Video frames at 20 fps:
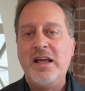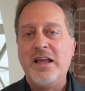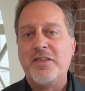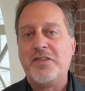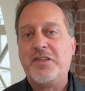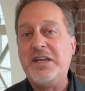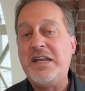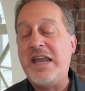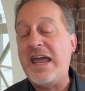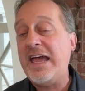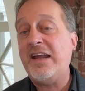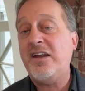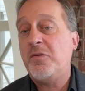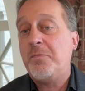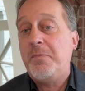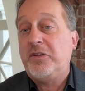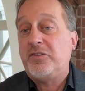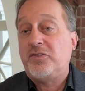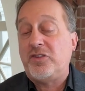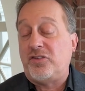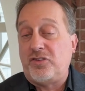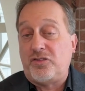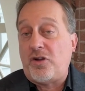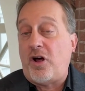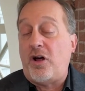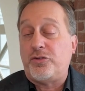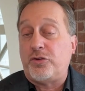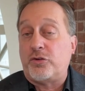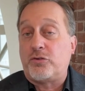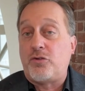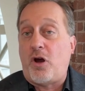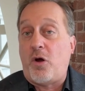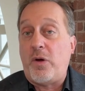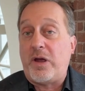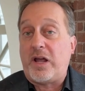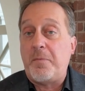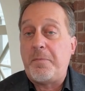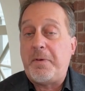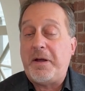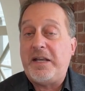The NAND business is also
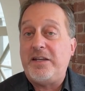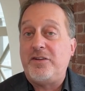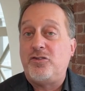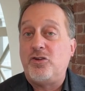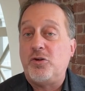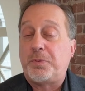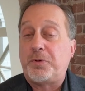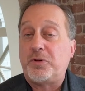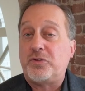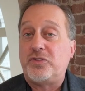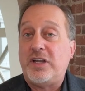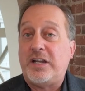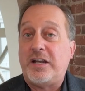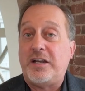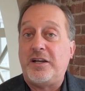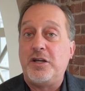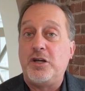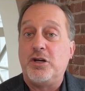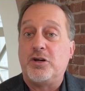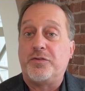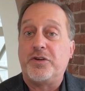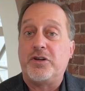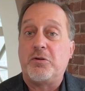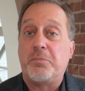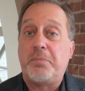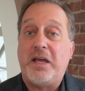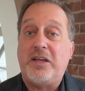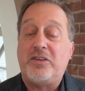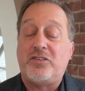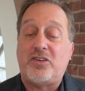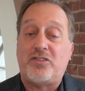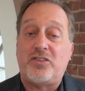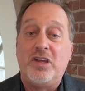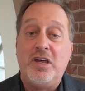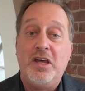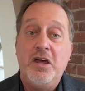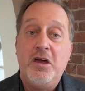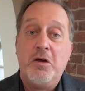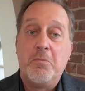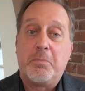growing, up 82% on a year-over-year basis,
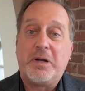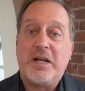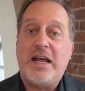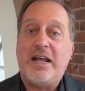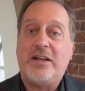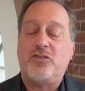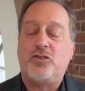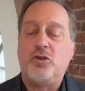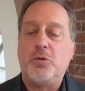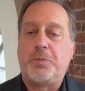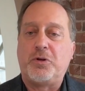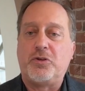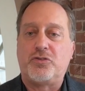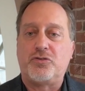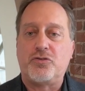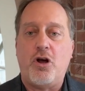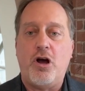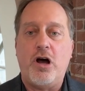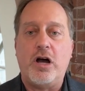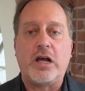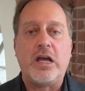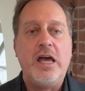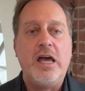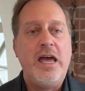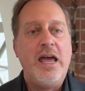but not super strong.